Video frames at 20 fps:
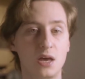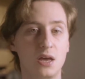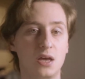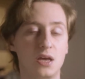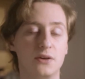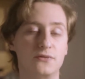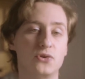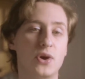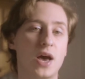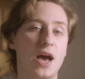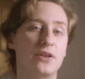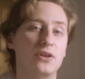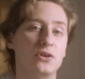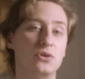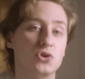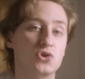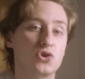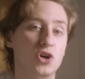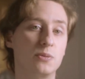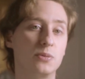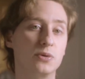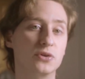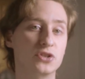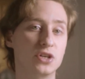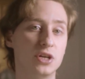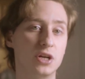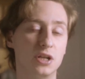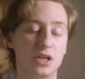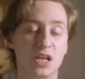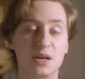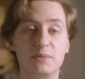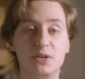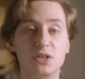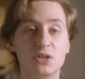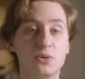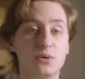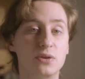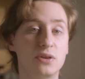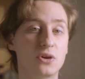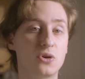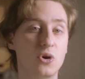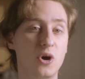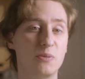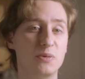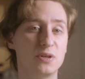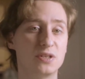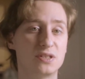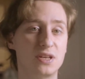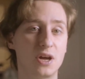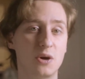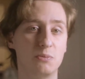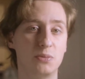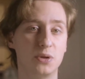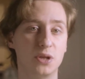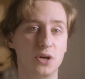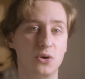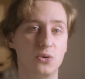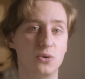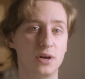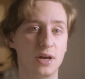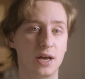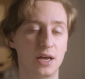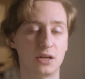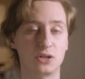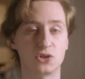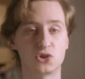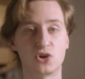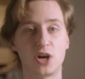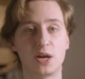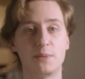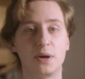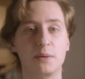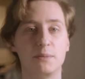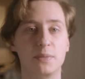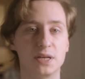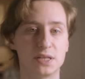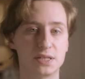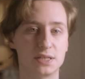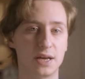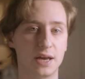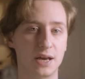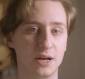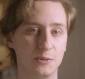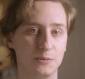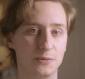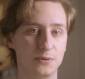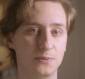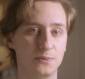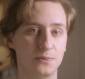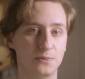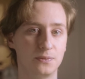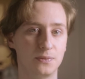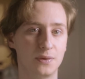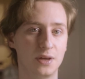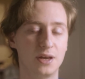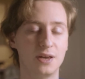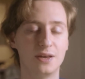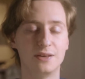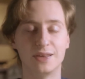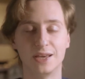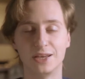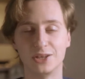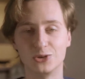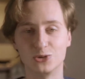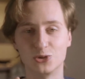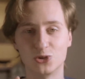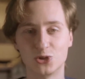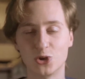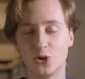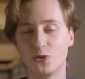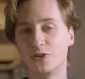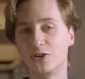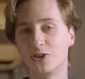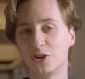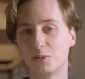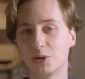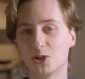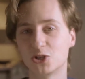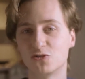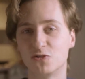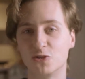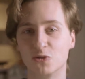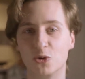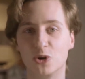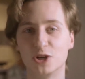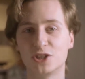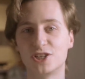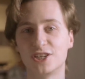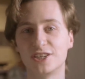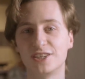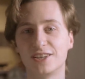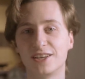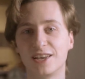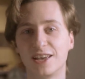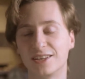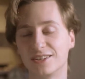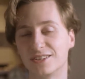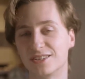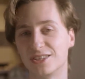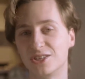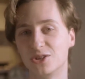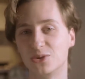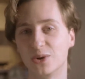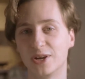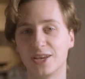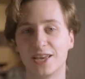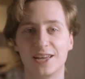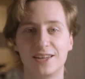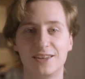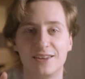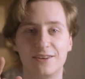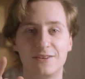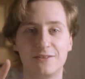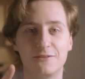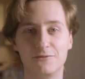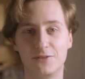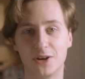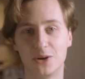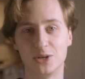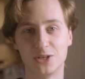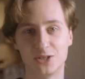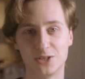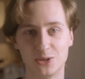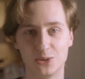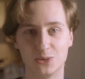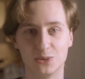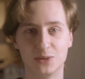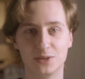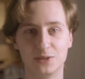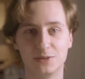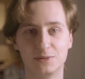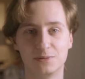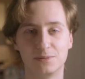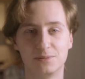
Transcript: If you had any troubles, let me know in the comments down below and I'll try my best to help. Thank you so very much for watching and I'll see you again very soon.